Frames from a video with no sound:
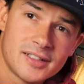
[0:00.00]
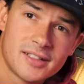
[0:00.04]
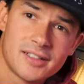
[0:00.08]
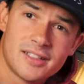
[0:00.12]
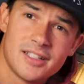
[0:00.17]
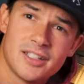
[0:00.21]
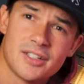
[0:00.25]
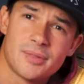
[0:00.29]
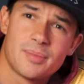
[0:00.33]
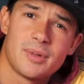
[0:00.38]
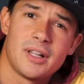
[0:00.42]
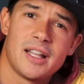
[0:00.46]

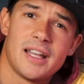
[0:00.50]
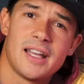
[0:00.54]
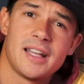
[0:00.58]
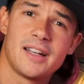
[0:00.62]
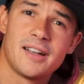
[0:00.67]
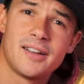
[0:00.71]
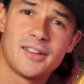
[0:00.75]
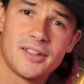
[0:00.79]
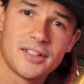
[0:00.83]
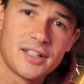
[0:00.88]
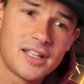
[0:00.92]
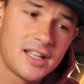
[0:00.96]
display
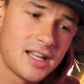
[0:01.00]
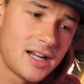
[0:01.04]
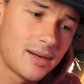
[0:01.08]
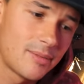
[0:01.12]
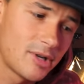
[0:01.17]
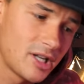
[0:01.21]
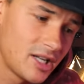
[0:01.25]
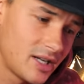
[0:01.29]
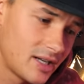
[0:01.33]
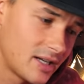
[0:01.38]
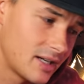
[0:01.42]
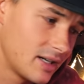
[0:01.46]
it on
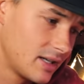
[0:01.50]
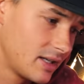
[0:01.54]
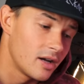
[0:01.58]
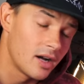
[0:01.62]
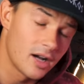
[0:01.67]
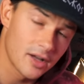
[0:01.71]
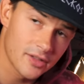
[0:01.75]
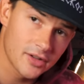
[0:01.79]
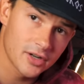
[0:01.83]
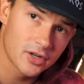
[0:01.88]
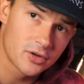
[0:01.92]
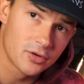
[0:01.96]
camera here.
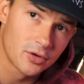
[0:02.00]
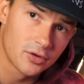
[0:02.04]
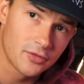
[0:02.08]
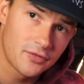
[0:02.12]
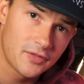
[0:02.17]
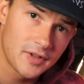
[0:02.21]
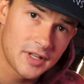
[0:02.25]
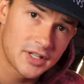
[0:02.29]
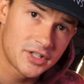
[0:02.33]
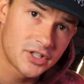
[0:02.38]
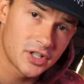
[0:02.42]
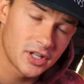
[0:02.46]
Other cool
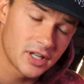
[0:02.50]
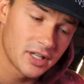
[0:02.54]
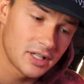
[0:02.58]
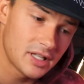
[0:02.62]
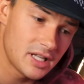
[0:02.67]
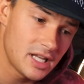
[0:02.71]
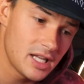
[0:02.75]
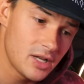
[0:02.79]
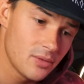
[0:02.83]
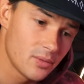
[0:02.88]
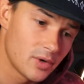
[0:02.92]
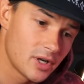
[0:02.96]
feature and
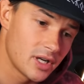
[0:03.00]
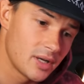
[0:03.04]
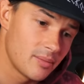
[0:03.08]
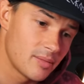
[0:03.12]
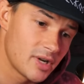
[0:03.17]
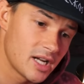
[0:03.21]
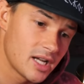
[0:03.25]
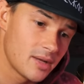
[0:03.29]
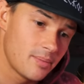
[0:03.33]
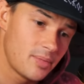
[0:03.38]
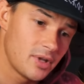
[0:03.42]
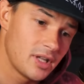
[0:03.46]
key one in
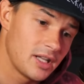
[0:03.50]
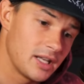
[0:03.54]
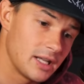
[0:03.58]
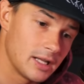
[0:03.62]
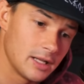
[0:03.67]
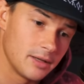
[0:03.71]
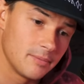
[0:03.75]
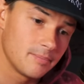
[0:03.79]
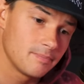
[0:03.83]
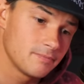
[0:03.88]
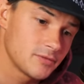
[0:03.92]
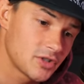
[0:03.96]
my
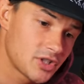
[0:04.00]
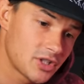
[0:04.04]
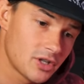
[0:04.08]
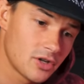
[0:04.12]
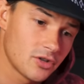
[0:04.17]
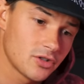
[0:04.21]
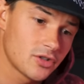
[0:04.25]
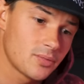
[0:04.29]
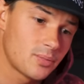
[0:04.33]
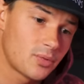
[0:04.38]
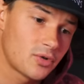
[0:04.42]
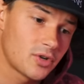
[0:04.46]
opinion,
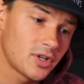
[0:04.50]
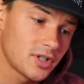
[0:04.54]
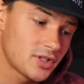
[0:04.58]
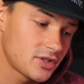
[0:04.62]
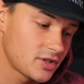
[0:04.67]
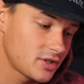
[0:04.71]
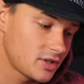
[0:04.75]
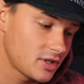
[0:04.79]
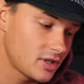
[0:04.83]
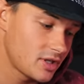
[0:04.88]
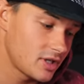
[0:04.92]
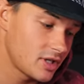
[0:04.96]
snow
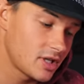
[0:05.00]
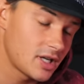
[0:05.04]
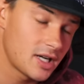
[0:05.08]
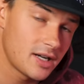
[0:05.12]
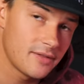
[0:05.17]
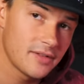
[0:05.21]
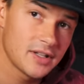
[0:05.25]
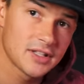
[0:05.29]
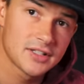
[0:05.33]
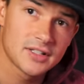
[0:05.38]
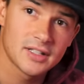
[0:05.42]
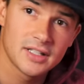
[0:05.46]
sports uh,
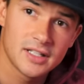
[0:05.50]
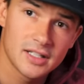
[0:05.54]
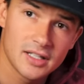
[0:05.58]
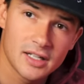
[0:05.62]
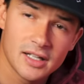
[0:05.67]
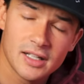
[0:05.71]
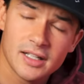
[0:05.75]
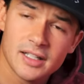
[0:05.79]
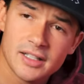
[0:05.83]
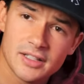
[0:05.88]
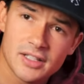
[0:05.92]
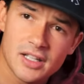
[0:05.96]
obviously
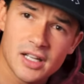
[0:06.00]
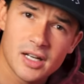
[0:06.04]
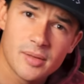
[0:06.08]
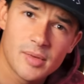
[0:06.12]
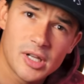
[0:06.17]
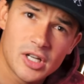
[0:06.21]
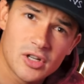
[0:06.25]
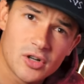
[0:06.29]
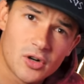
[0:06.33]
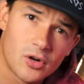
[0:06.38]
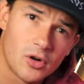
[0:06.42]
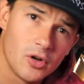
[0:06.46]
is gonna
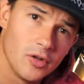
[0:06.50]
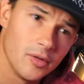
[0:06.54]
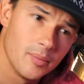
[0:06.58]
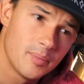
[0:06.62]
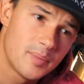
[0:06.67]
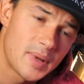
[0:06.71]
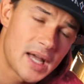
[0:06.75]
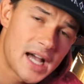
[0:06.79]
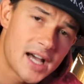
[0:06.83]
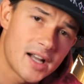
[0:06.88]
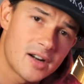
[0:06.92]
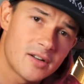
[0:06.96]
be cold.
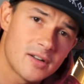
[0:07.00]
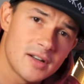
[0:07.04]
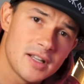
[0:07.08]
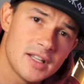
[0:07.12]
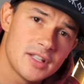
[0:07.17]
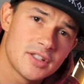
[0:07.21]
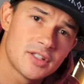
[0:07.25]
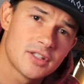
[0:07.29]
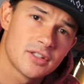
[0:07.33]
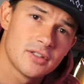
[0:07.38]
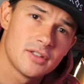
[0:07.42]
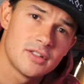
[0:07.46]

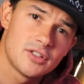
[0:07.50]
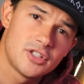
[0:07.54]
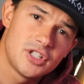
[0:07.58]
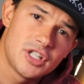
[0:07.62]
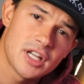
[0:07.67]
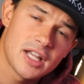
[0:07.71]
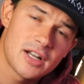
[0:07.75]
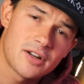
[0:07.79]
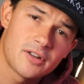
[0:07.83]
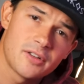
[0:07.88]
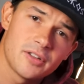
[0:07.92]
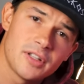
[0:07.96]
Batteries
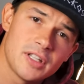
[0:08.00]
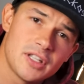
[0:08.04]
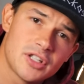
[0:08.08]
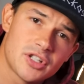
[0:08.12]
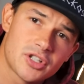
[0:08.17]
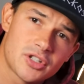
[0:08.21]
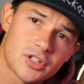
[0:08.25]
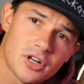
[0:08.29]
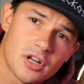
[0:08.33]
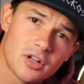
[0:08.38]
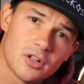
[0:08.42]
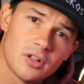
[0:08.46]
generally
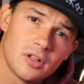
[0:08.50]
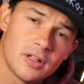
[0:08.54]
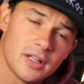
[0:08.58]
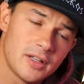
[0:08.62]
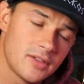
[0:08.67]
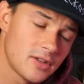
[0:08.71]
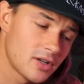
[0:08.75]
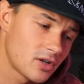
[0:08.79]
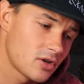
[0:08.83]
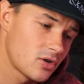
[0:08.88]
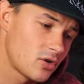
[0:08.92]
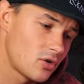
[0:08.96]
struggle
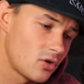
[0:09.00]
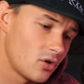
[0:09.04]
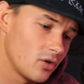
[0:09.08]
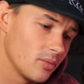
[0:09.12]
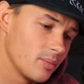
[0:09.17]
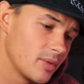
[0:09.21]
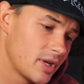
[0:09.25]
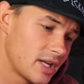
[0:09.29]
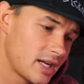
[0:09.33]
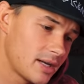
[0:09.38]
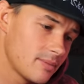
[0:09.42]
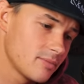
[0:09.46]
in the
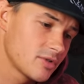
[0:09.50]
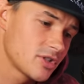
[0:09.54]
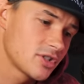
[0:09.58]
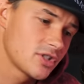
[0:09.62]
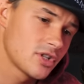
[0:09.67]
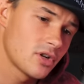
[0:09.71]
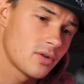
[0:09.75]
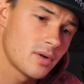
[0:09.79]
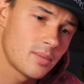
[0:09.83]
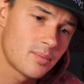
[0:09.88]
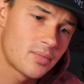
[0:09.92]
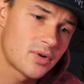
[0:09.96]
cold, but I'm
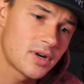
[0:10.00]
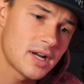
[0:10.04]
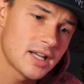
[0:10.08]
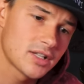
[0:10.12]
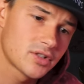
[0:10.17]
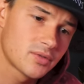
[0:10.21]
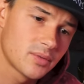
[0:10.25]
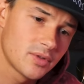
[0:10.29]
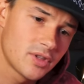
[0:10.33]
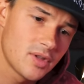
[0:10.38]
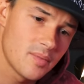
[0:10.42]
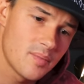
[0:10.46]
so
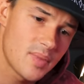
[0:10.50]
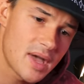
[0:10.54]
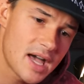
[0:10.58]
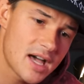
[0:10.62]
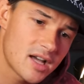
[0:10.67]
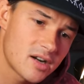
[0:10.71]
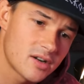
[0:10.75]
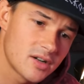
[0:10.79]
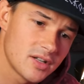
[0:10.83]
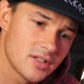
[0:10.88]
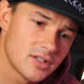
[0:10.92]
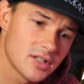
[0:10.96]
impressed with the
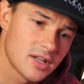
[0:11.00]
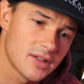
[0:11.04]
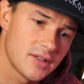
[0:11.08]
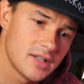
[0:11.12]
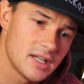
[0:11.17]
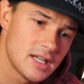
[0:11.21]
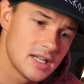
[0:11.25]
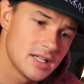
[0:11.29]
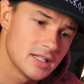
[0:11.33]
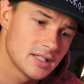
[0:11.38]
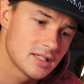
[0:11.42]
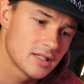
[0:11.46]
batteries on
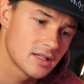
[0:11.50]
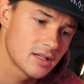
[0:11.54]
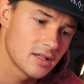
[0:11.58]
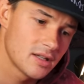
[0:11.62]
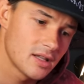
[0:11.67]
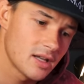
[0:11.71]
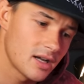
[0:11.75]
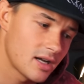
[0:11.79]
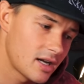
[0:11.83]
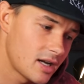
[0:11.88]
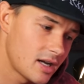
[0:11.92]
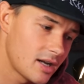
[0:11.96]
these.
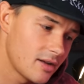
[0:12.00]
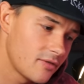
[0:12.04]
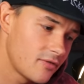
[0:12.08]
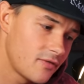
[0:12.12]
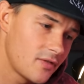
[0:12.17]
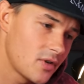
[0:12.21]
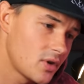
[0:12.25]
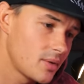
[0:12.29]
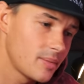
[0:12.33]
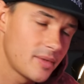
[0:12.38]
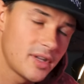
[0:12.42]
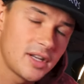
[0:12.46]
I
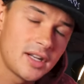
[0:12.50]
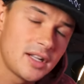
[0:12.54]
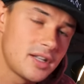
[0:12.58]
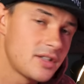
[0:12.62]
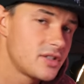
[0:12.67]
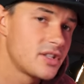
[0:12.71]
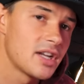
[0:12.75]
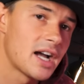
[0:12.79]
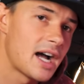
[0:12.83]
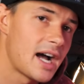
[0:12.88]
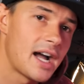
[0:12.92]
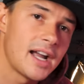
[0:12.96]
filmed an
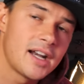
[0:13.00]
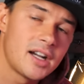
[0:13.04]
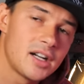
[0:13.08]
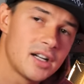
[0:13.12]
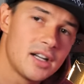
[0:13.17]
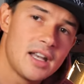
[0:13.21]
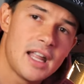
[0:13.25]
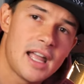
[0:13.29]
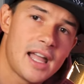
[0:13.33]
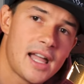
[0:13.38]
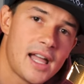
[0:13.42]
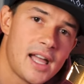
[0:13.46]
entire
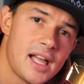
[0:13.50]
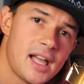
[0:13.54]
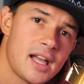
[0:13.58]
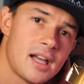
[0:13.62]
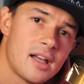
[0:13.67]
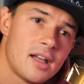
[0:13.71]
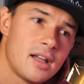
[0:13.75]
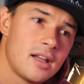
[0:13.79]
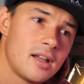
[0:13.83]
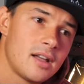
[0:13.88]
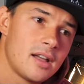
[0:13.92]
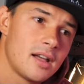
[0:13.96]
day
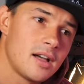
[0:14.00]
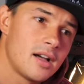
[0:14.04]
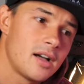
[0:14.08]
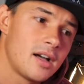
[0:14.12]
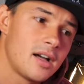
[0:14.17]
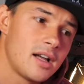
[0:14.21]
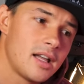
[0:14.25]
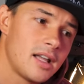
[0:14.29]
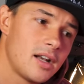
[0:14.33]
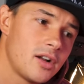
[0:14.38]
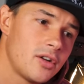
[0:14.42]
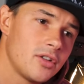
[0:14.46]

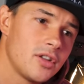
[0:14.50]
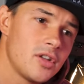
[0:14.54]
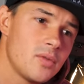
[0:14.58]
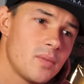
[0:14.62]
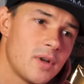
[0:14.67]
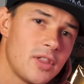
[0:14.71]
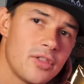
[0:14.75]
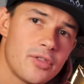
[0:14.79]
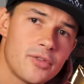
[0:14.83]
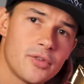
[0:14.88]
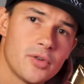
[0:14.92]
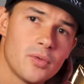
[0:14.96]
uh, and only
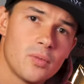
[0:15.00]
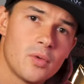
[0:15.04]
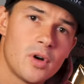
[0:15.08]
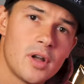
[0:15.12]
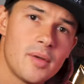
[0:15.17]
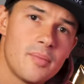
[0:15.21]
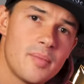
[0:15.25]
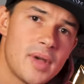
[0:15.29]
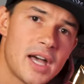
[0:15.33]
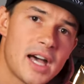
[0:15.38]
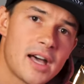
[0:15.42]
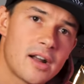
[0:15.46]
went through
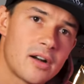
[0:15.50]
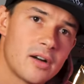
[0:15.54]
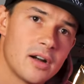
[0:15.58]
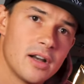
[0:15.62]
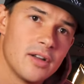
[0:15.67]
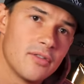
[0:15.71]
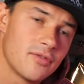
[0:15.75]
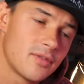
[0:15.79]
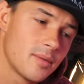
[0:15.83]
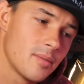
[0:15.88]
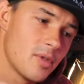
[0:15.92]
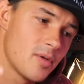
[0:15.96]
one
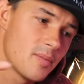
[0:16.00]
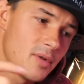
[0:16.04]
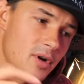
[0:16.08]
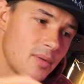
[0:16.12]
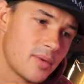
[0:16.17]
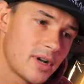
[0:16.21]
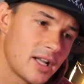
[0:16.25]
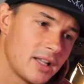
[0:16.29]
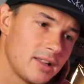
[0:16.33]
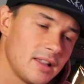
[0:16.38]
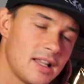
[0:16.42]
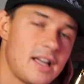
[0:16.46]
battery. From the
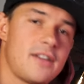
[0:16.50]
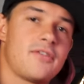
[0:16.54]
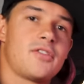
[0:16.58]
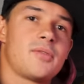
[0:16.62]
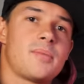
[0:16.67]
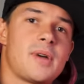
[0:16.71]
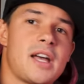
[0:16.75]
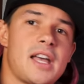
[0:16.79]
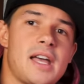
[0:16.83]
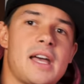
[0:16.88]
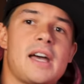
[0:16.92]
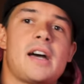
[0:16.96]
moment I left
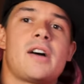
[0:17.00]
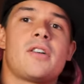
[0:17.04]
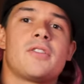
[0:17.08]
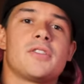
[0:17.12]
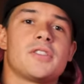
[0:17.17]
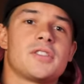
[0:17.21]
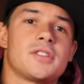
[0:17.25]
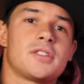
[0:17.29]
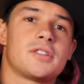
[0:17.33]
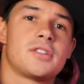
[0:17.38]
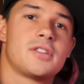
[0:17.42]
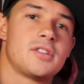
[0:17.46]
my
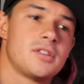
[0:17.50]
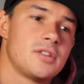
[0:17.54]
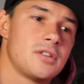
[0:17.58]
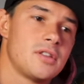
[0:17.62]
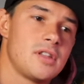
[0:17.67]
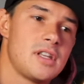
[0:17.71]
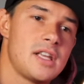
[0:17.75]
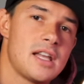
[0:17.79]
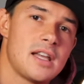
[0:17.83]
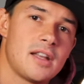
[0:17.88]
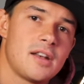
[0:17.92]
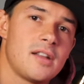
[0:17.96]
house to
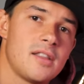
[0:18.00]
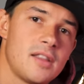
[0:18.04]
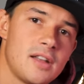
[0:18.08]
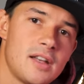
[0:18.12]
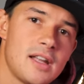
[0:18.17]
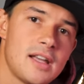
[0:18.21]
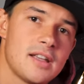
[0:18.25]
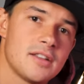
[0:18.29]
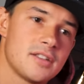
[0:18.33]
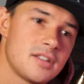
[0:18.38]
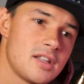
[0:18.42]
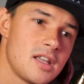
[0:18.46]
the end of the
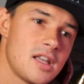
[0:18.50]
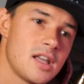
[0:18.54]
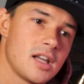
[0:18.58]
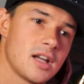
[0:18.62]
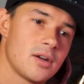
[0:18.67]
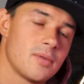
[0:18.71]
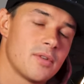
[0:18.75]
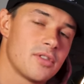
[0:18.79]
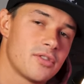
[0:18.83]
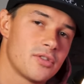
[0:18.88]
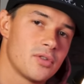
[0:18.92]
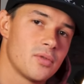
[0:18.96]
day skiing,
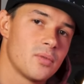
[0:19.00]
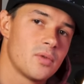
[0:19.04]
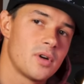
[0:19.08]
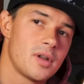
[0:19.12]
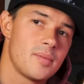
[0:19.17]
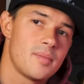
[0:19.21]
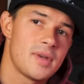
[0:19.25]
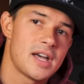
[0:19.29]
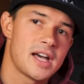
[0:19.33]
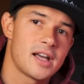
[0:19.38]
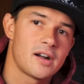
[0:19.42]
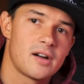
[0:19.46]
I went through
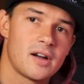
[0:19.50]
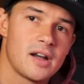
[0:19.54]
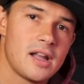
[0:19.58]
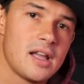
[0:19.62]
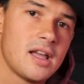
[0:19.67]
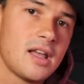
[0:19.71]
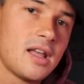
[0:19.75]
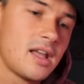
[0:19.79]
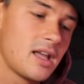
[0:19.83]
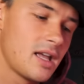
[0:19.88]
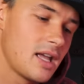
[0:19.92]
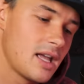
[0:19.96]
one battery,
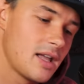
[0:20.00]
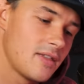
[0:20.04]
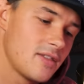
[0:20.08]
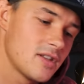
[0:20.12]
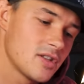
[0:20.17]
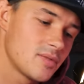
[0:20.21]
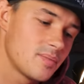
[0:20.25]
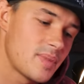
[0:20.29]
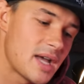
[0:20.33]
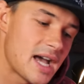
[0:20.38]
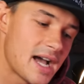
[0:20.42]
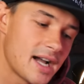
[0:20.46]
and
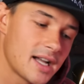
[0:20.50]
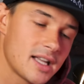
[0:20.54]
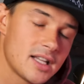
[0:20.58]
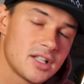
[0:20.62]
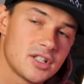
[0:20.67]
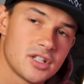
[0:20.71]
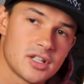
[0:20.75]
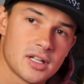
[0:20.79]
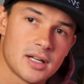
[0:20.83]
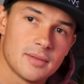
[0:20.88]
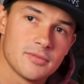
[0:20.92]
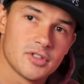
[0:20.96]
this
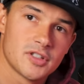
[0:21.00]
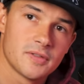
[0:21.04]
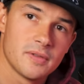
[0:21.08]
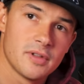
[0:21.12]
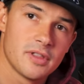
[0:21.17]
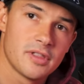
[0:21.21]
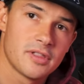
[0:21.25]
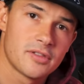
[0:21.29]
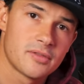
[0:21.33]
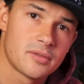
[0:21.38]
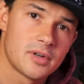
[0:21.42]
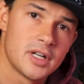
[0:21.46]
package comes
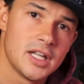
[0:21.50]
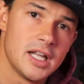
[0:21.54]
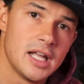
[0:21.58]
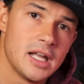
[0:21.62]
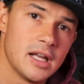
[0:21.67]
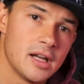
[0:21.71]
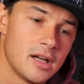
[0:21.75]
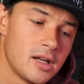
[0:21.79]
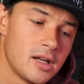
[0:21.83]
with three.